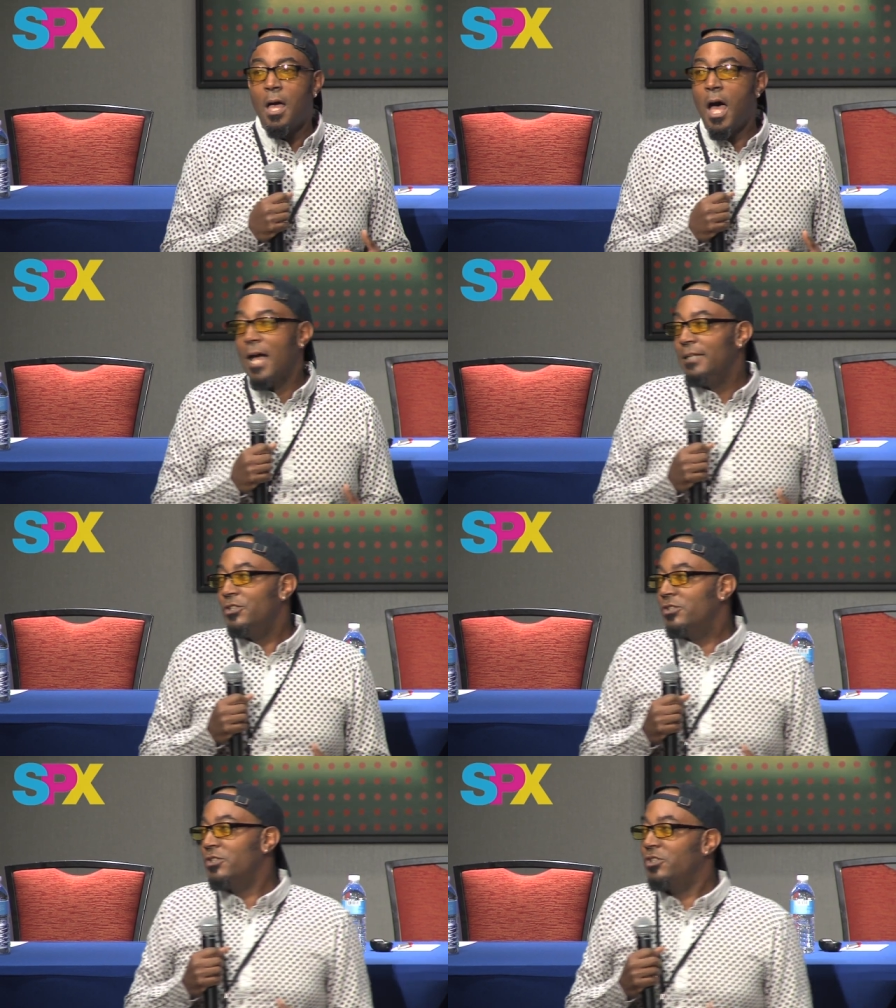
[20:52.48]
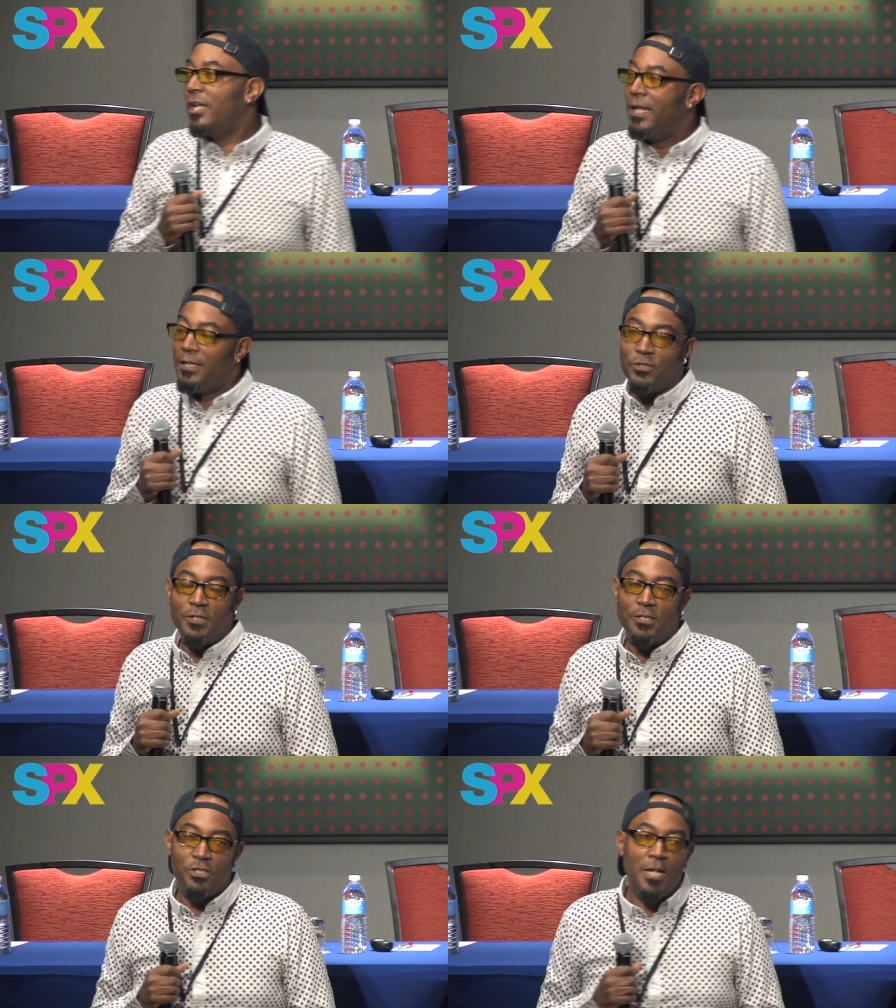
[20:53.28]
I just changed
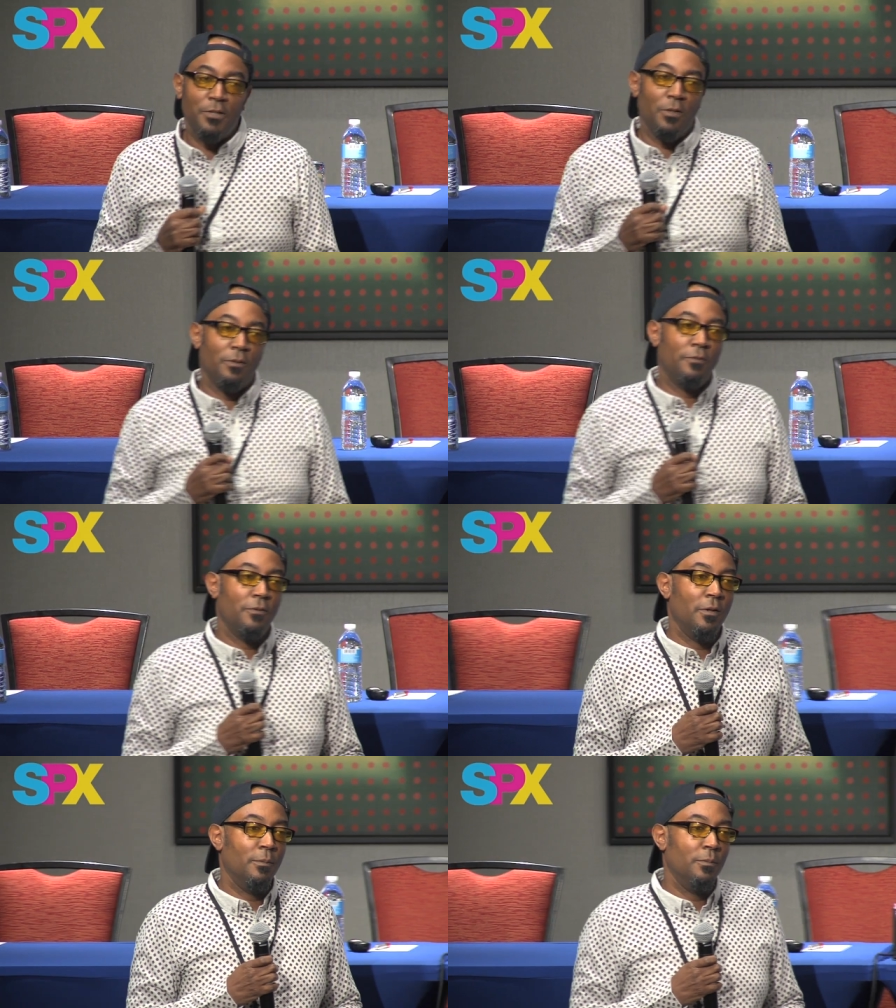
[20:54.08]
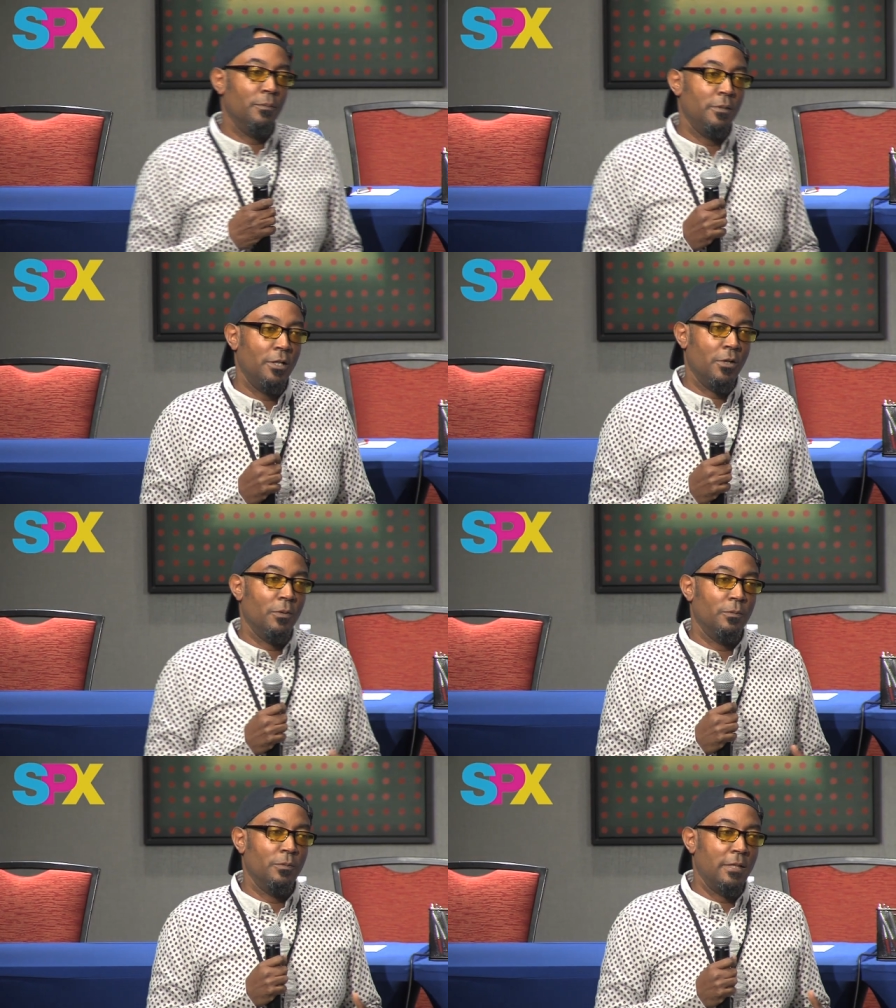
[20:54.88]
the gender from, you
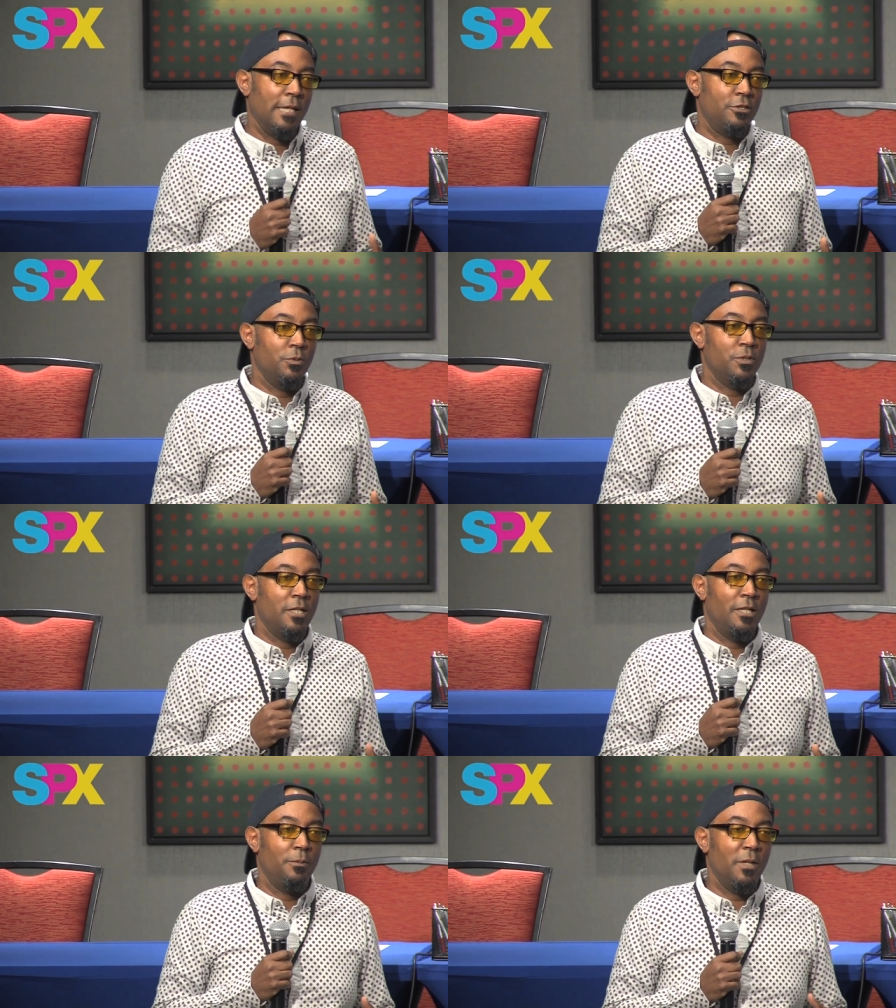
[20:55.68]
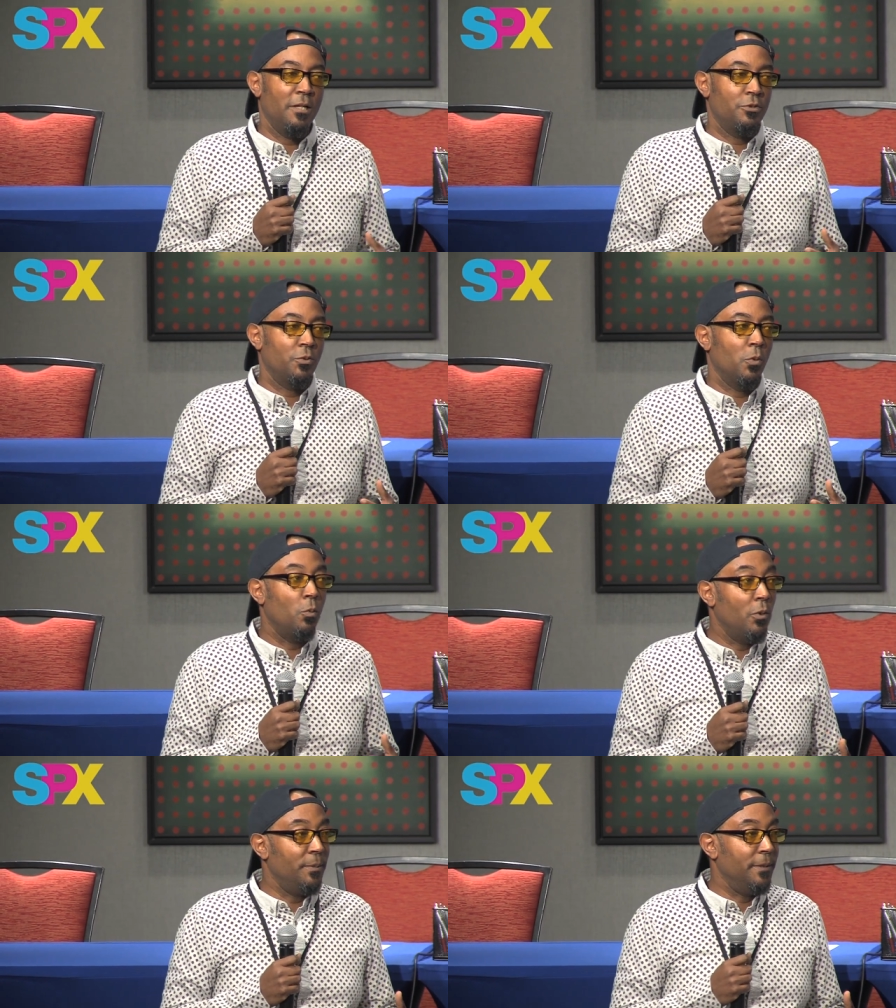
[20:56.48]
know, that she was dating a man to a
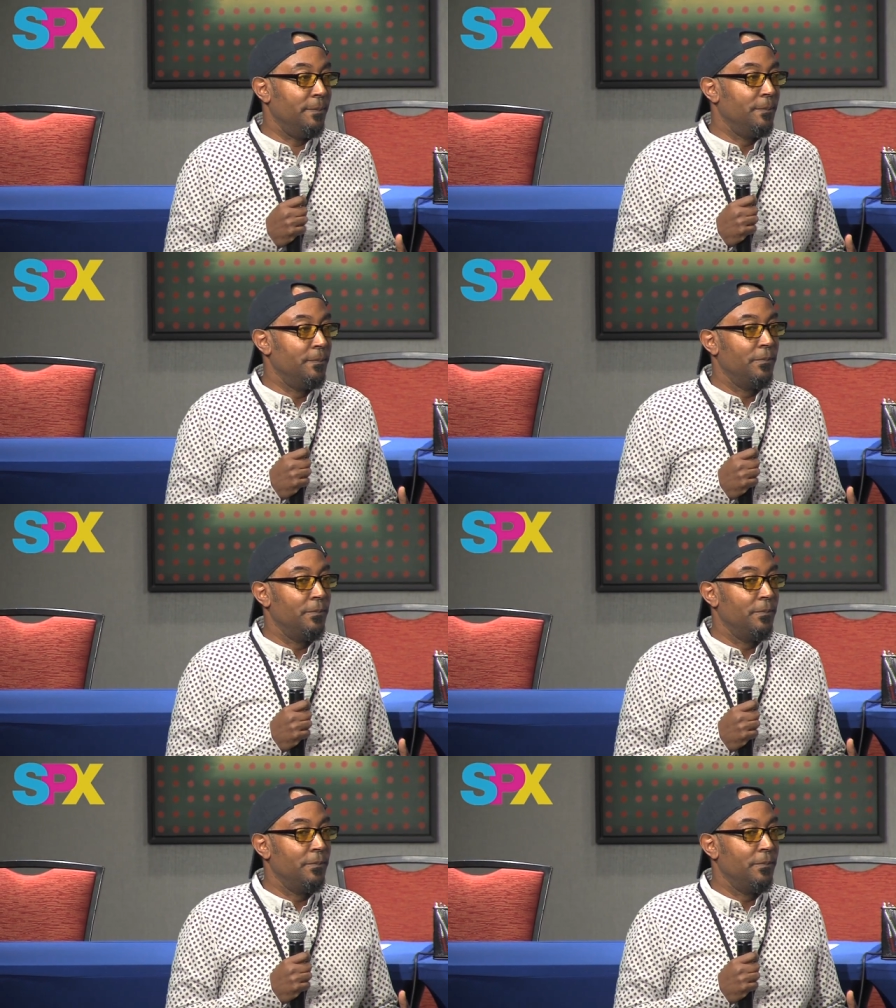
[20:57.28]
woman.